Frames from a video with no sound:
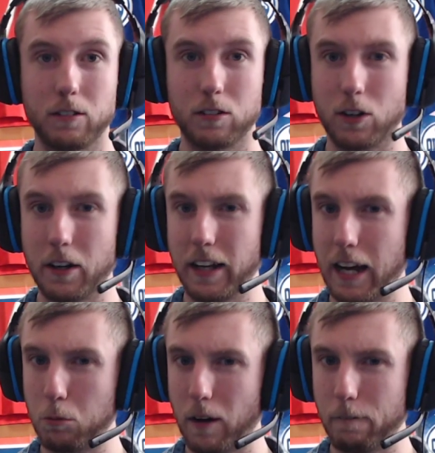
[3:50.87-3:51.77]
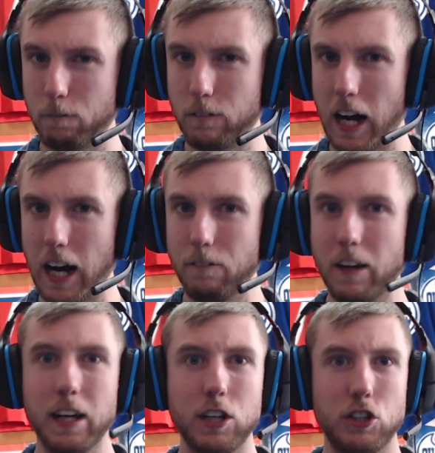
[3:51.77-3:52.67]
Gagner had, what, 5?
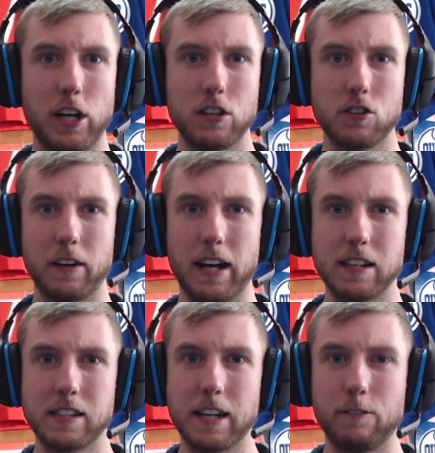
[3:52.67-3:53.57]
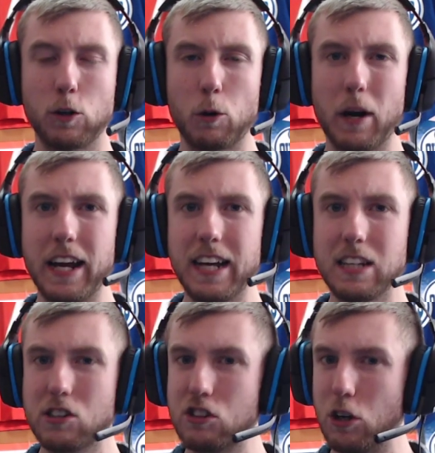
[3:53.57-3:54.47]
Chiasson has 7 or 8.
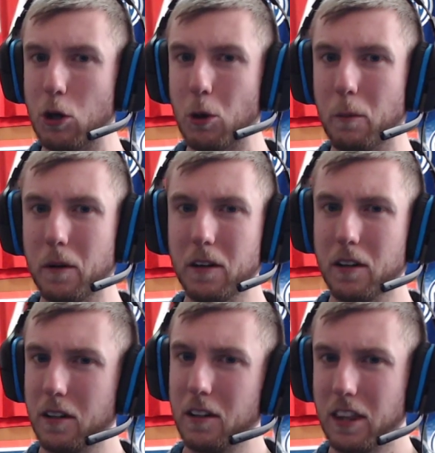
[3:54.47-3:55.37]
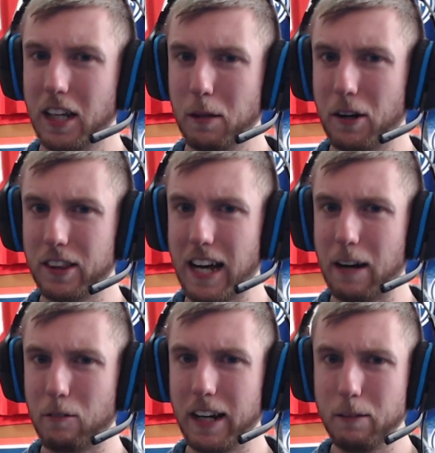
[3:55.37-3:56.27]
So think about
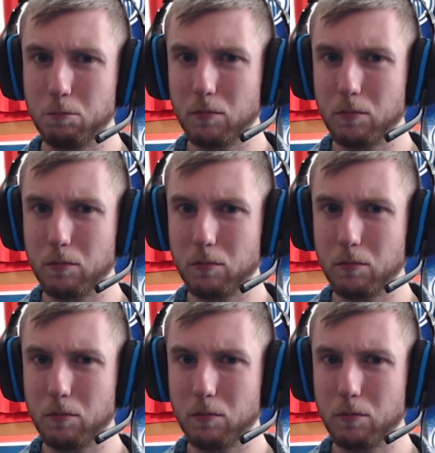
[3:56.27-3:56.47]
that, right?